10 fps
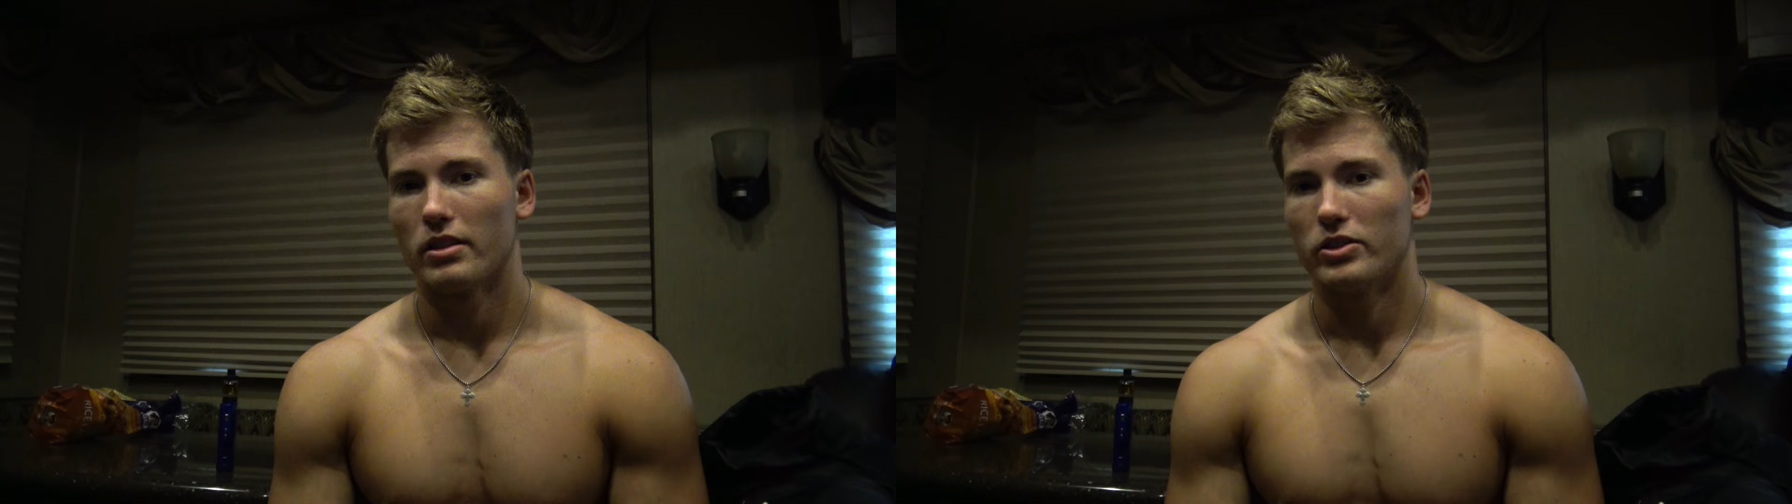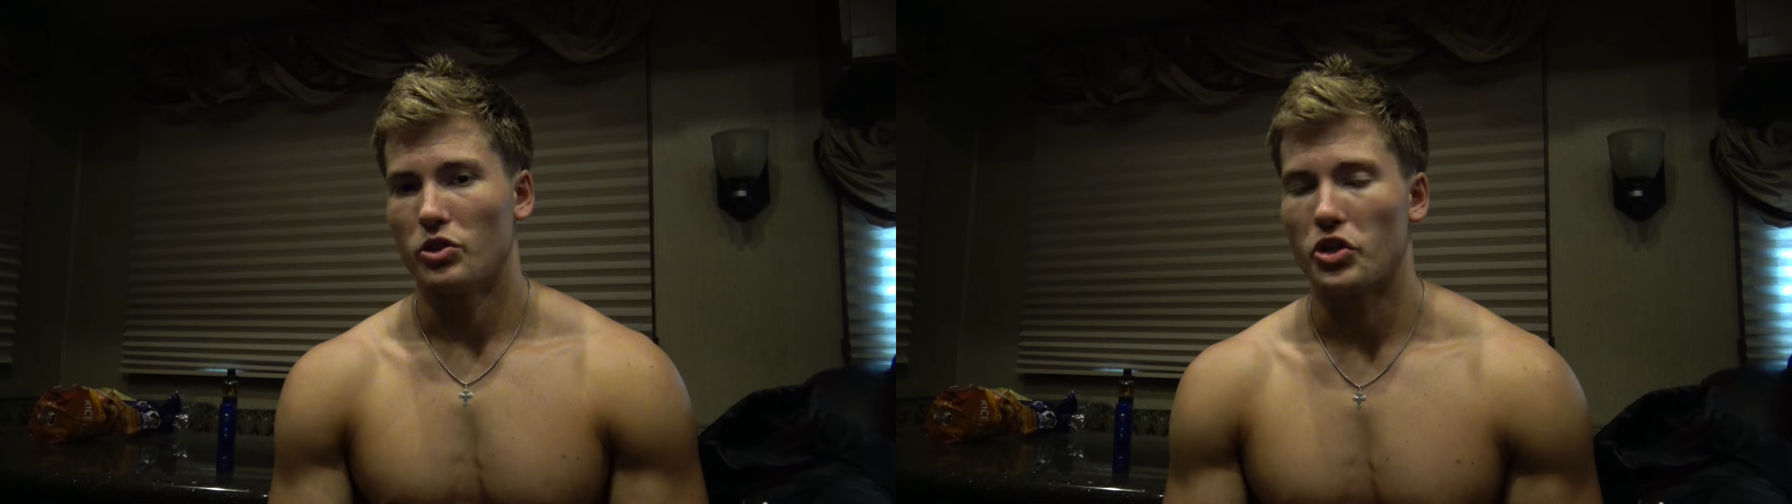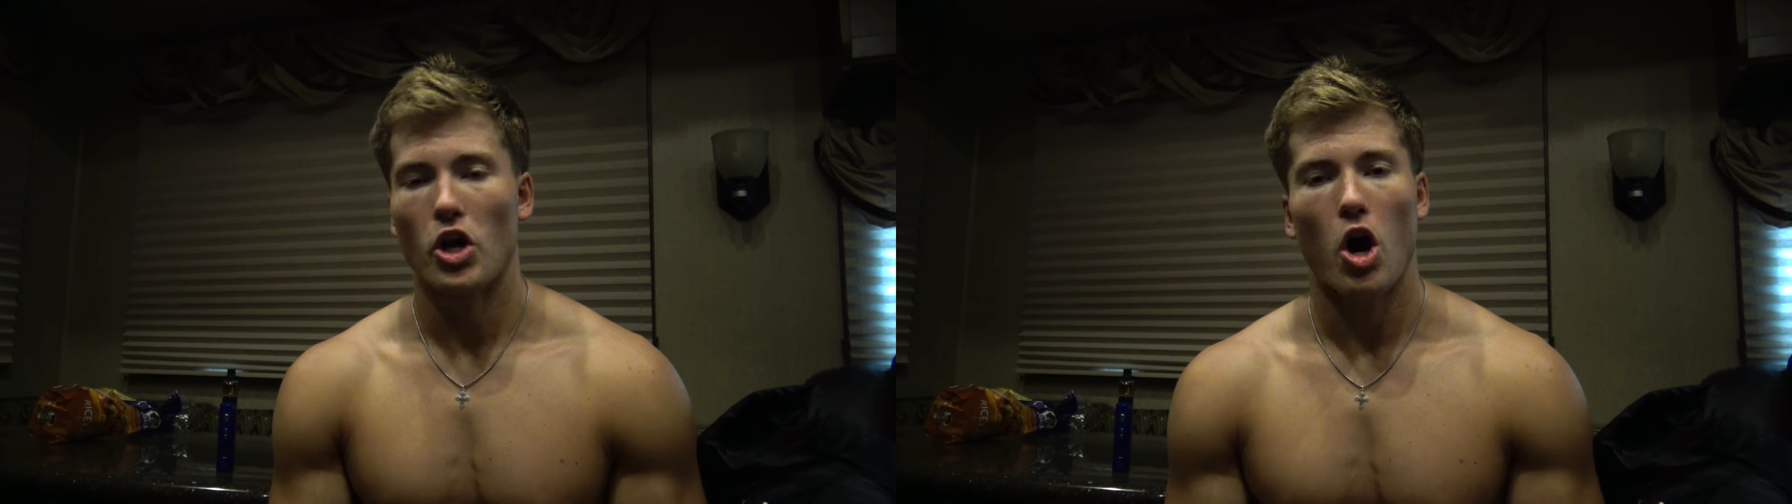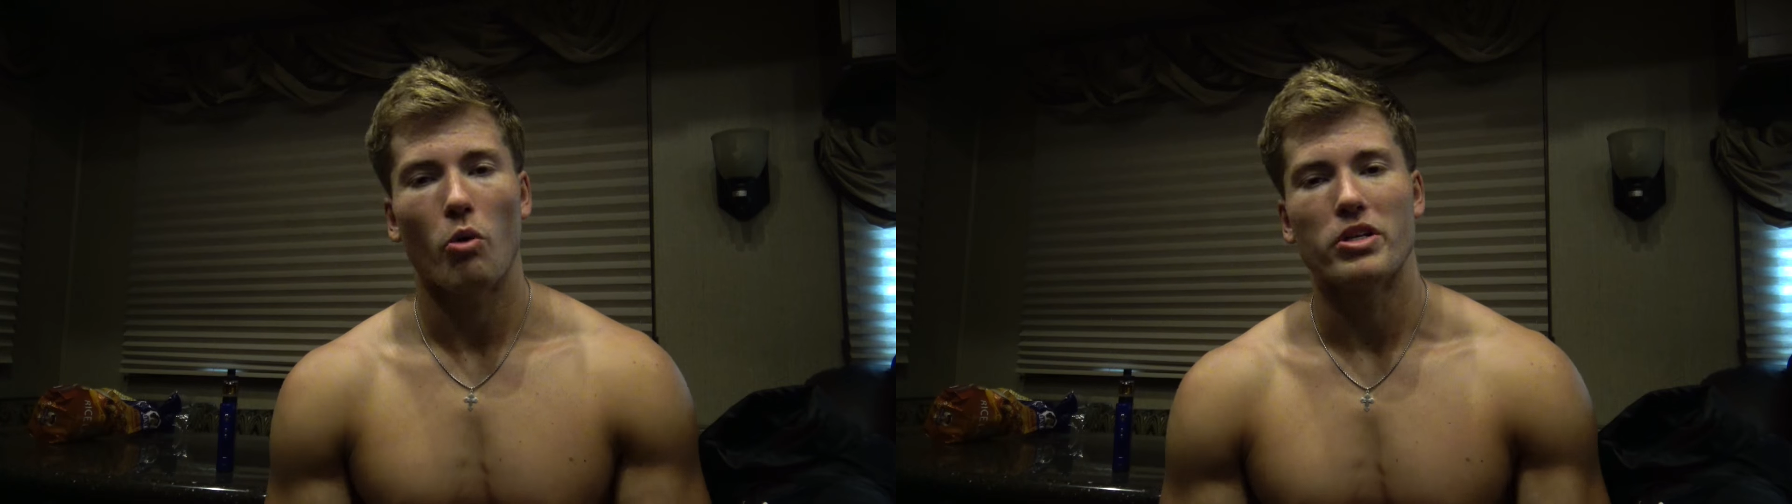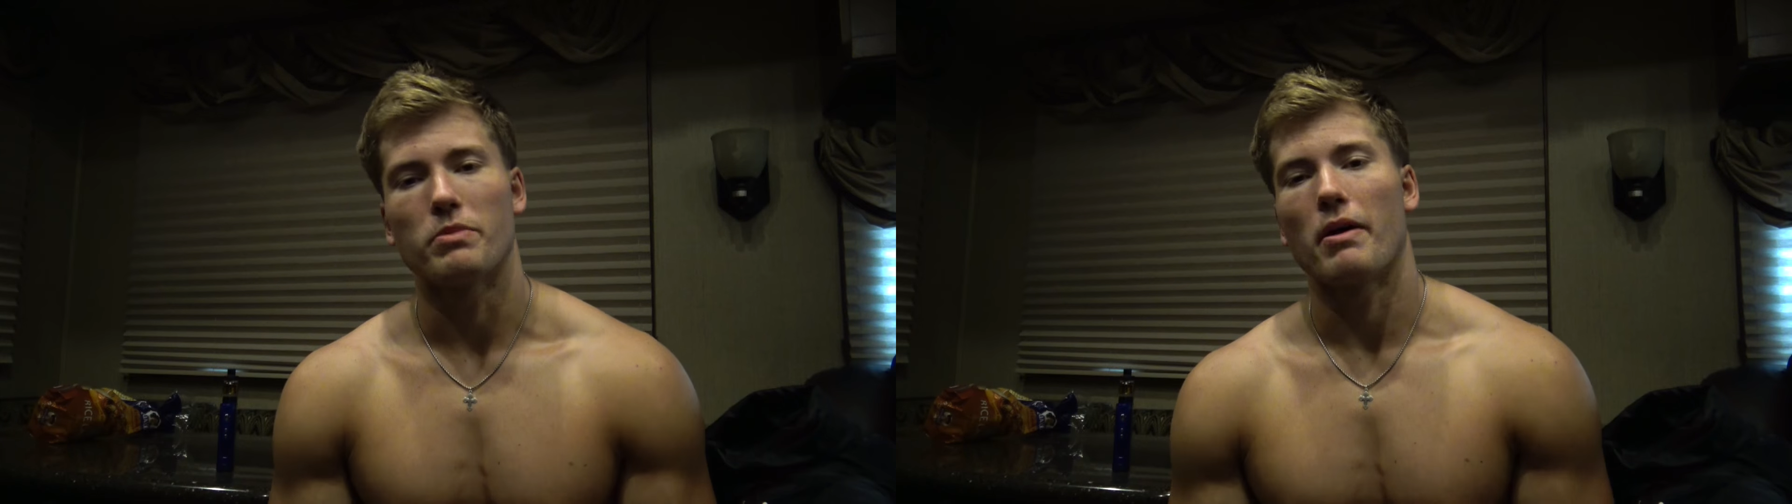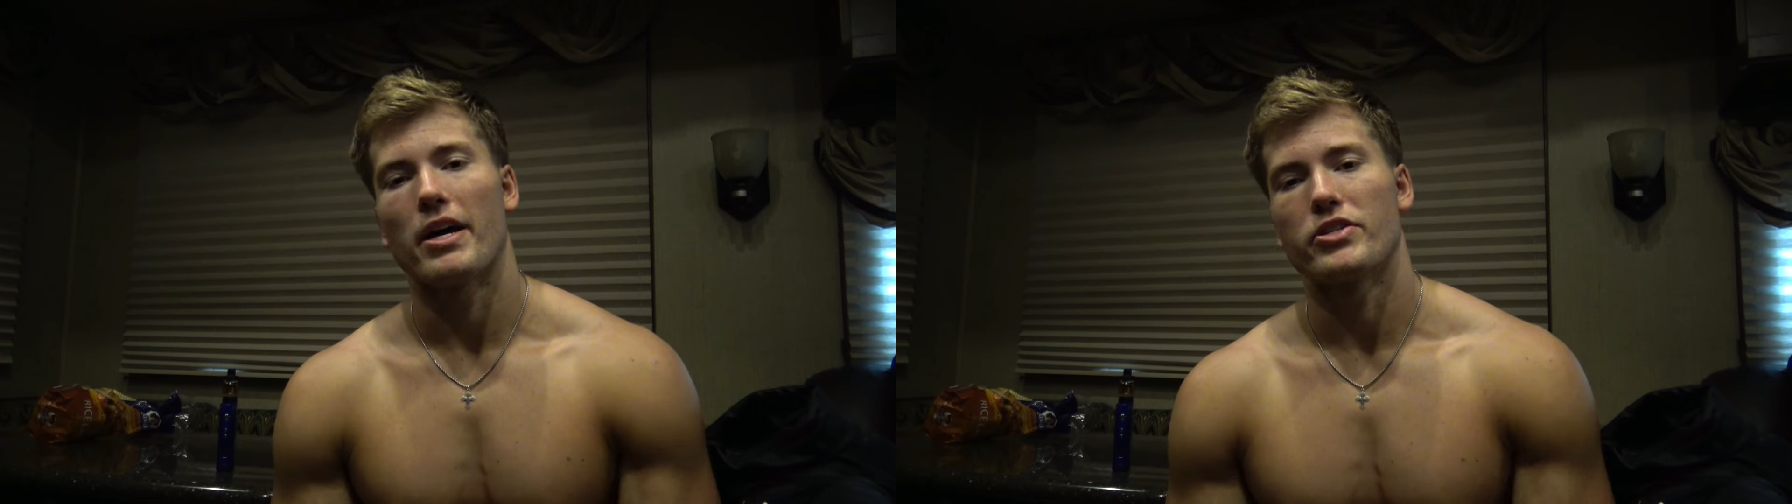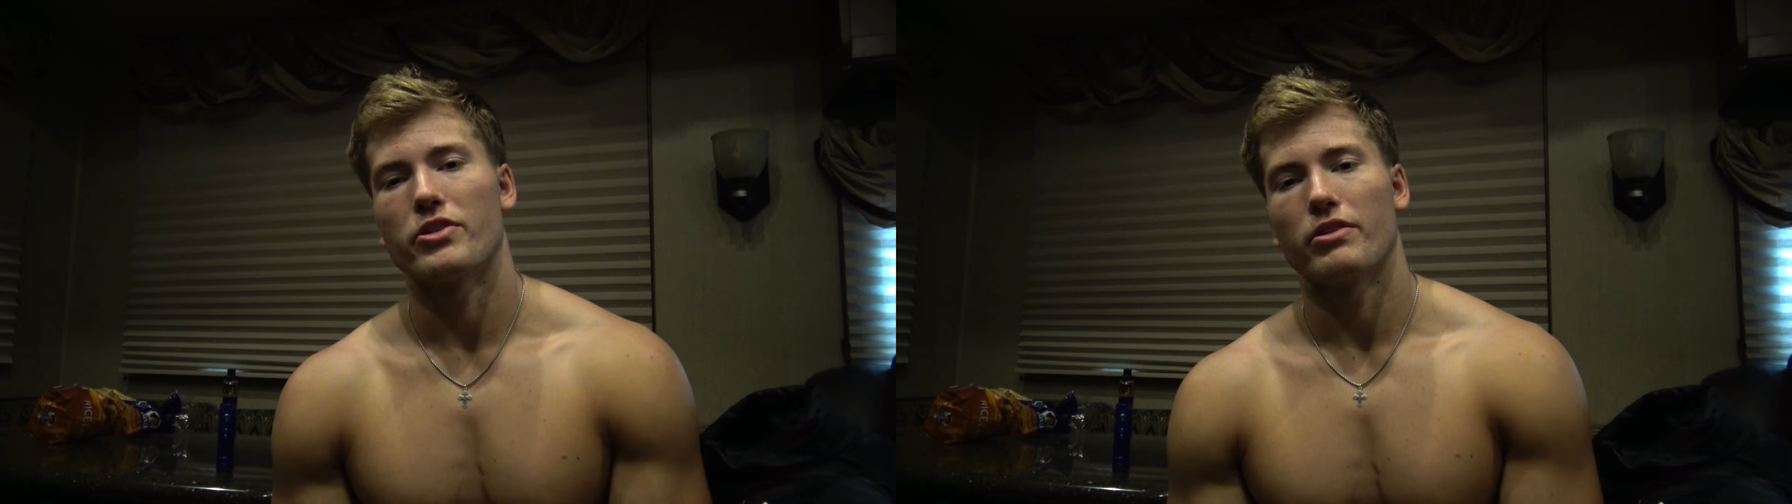so you can always pass